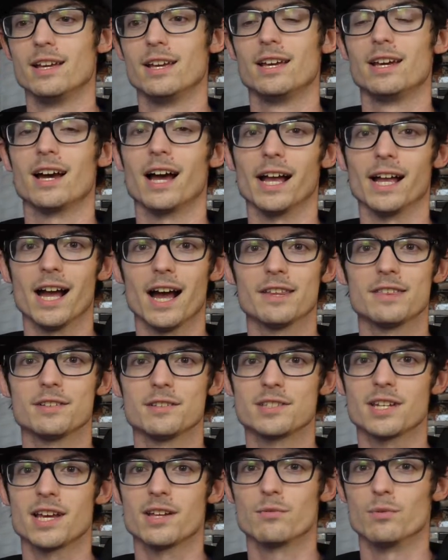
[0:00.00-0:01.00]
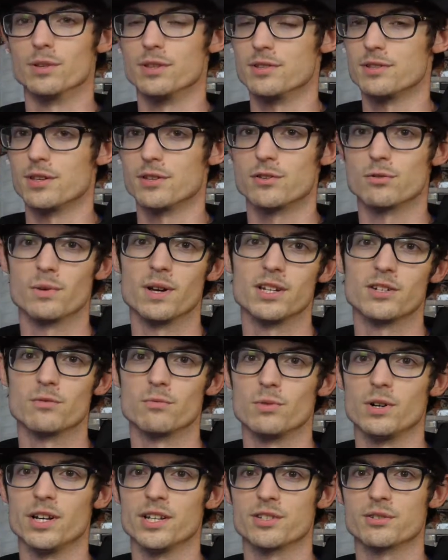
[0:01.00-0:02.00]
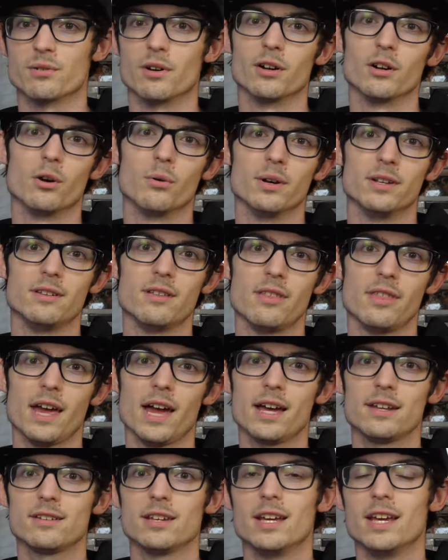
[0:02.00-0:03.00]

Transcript: I got the set, what the situation was, so I'll go into that,